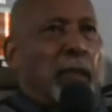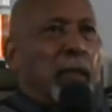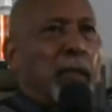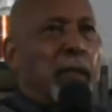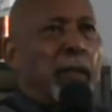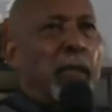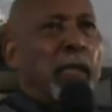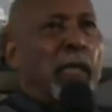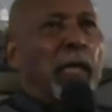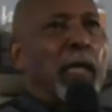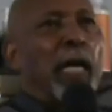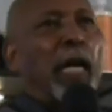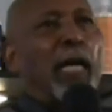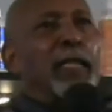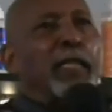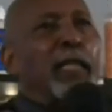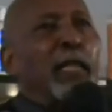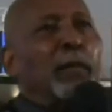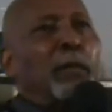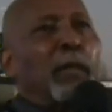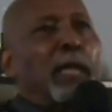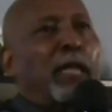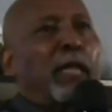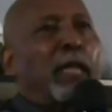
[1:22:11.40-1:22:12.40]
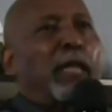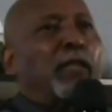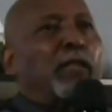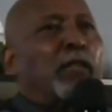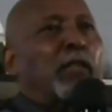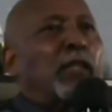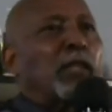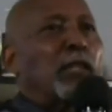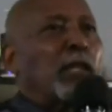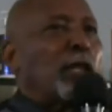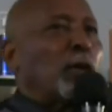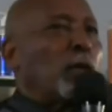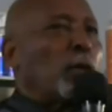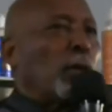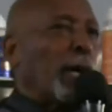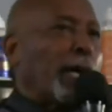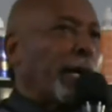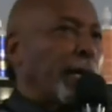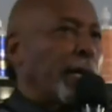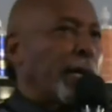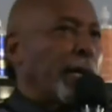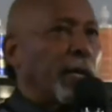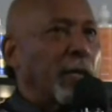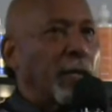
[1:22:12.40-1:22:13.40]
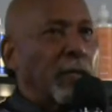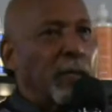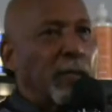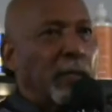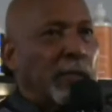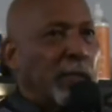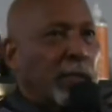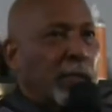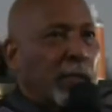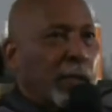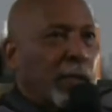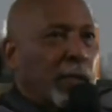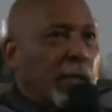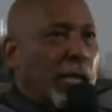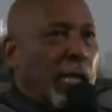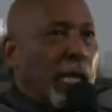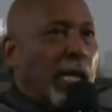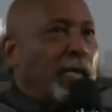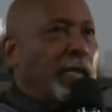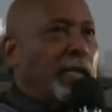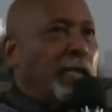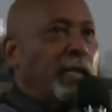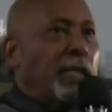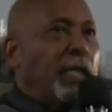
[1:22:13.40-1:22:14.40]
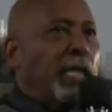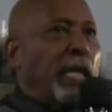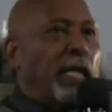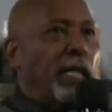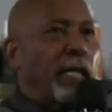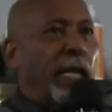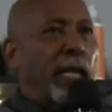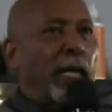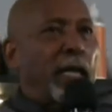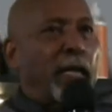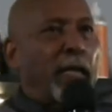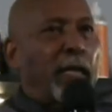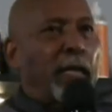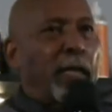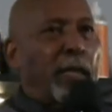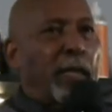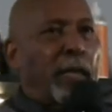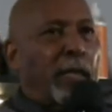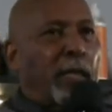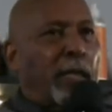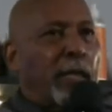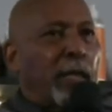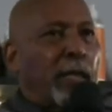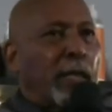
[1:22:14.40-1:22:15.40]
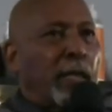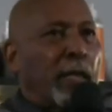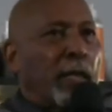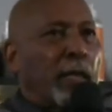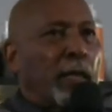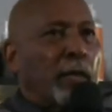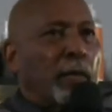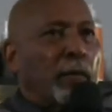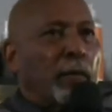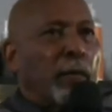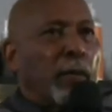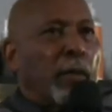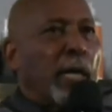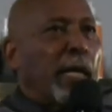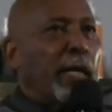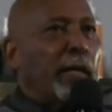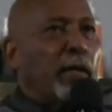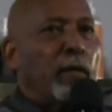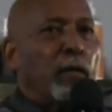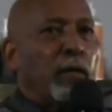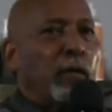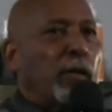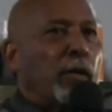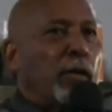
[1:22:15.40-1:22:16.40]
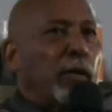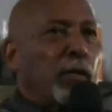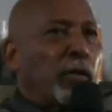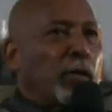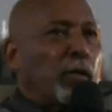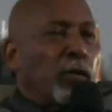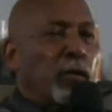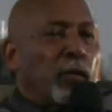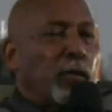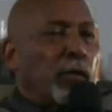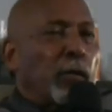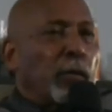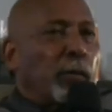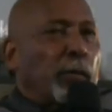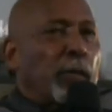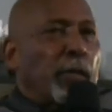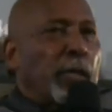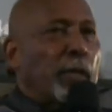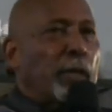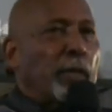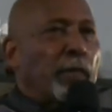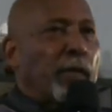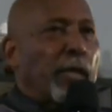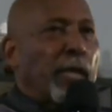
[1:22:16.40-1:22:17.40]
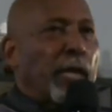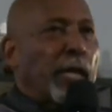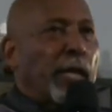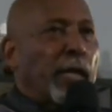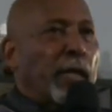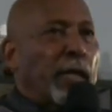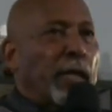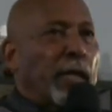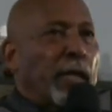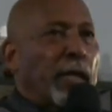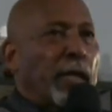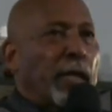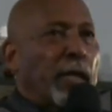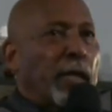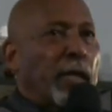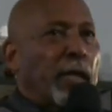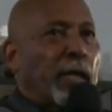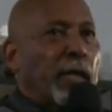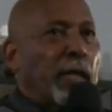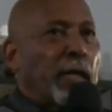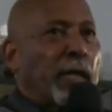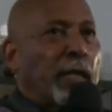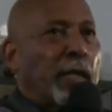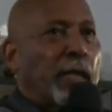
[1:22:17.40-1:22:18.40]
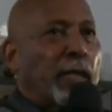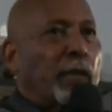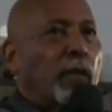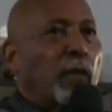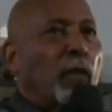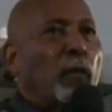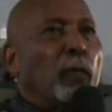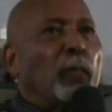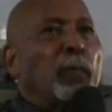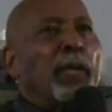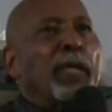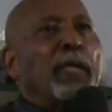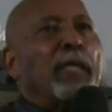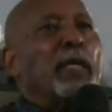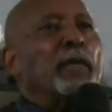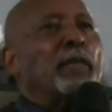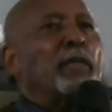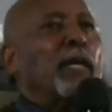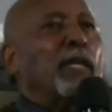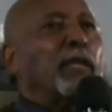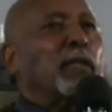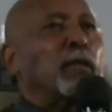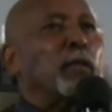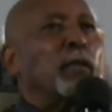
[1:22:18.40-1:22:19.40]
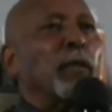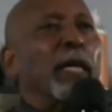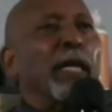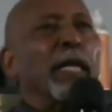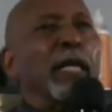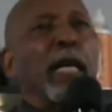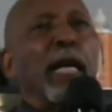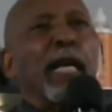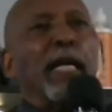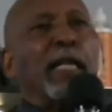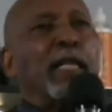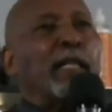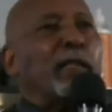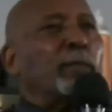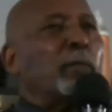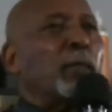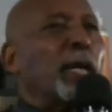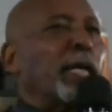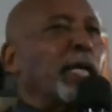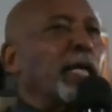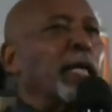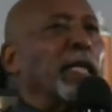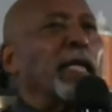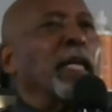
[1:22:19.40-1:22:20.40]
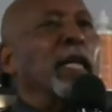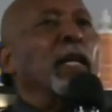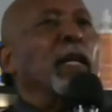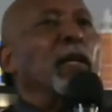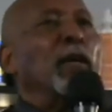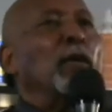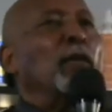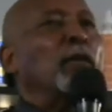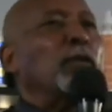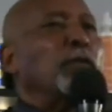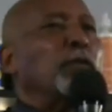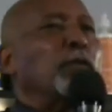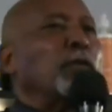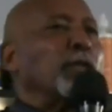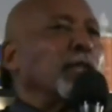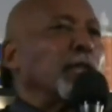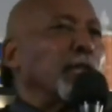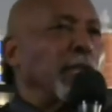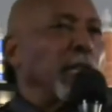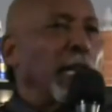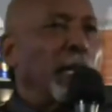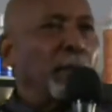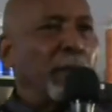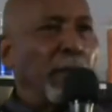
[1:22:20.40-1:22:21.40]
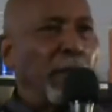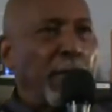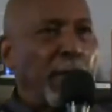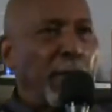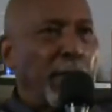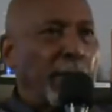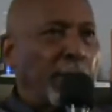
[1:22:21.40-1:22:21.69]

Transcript: Now Kanye may thinks he's a little white girl. I understand that. But I ain't going to cri- cripple him for that. There's a whole plenty of us who ain't got his money who's doing the same thing.